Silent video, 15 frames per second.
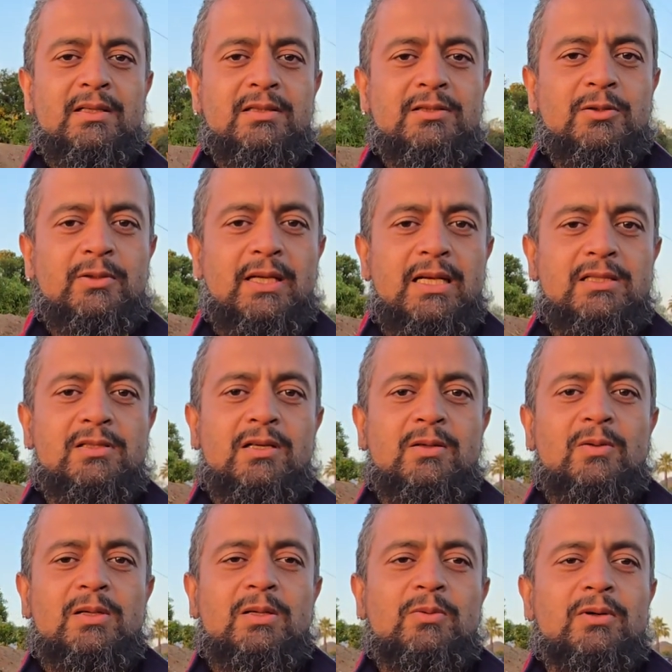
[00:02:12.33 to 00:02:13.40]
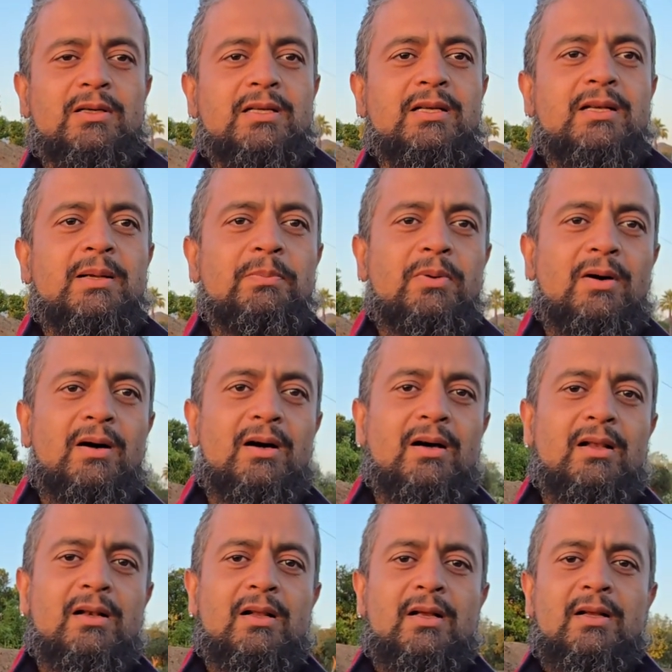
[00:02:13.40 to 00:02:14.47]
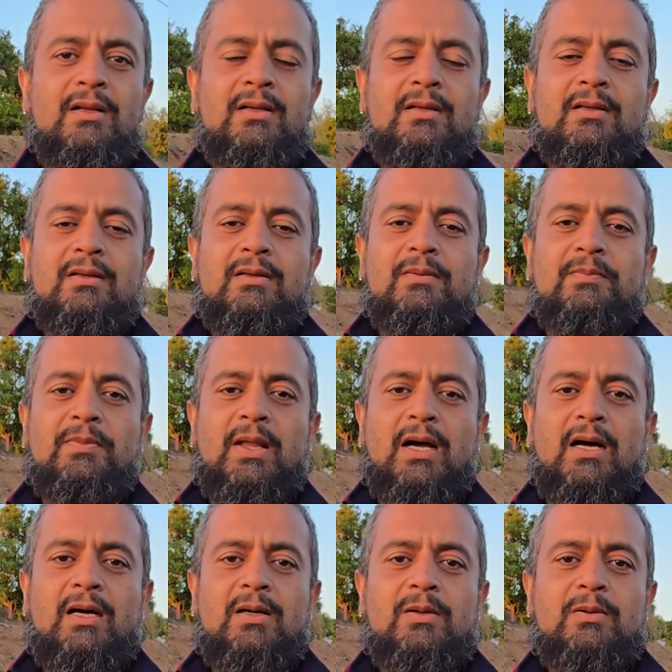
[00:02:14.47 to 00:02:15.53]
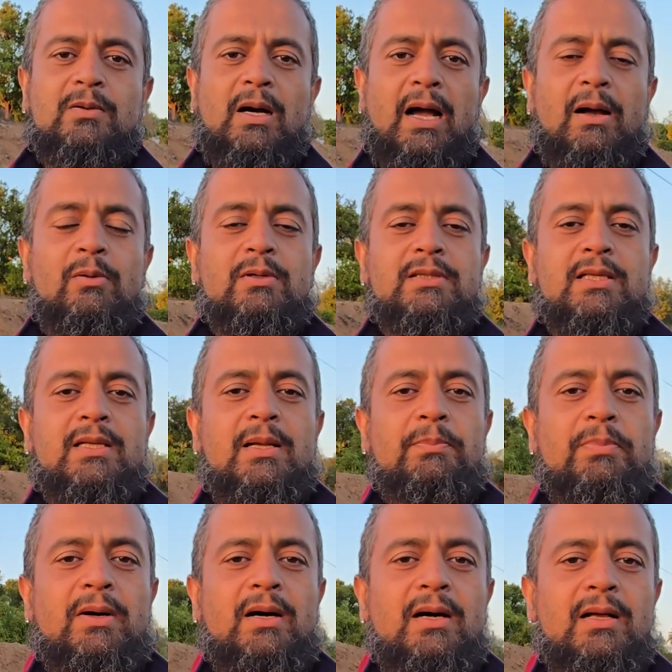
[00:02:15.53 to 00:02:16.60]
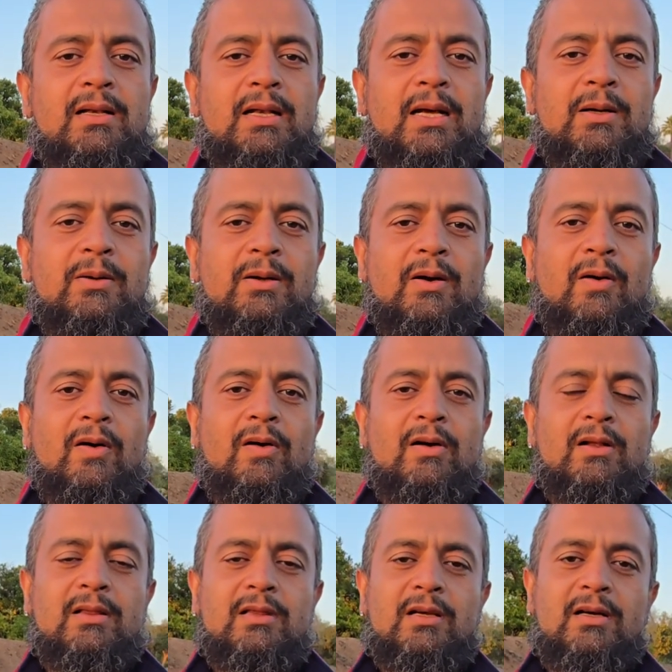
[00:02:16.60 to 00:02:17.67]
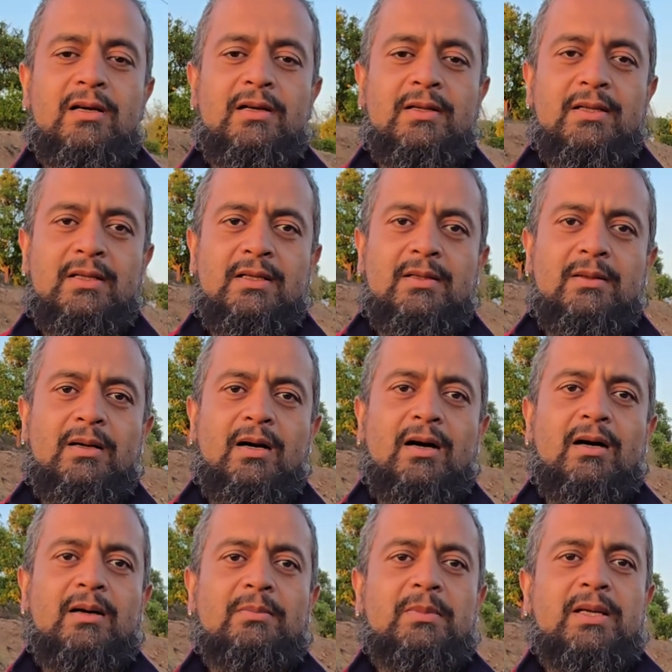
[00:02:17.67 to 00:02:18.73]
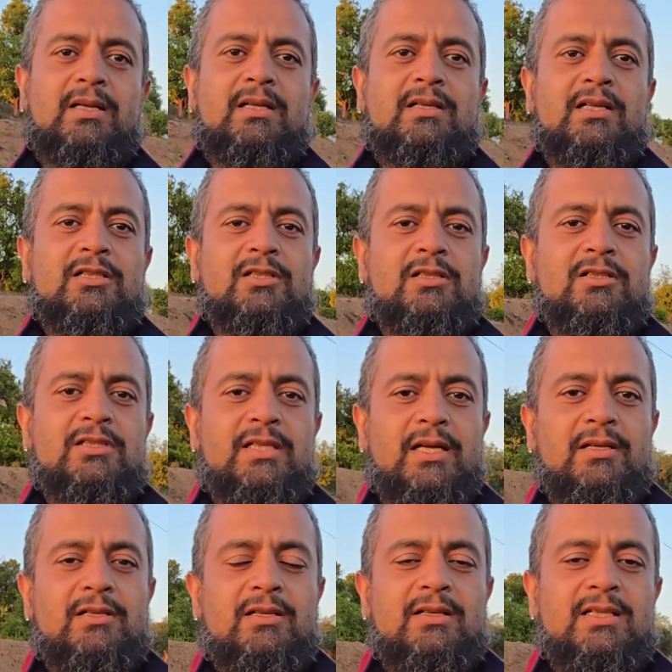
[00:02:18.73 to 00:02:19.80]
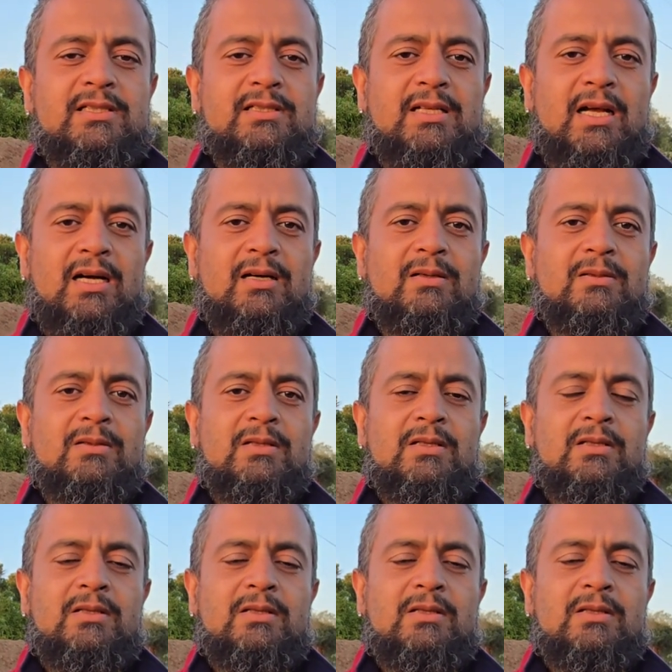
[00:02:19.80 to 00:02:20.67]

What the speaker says: So he has not only worked in Nepal. Now I was in Nepal. Now all the meditation center is now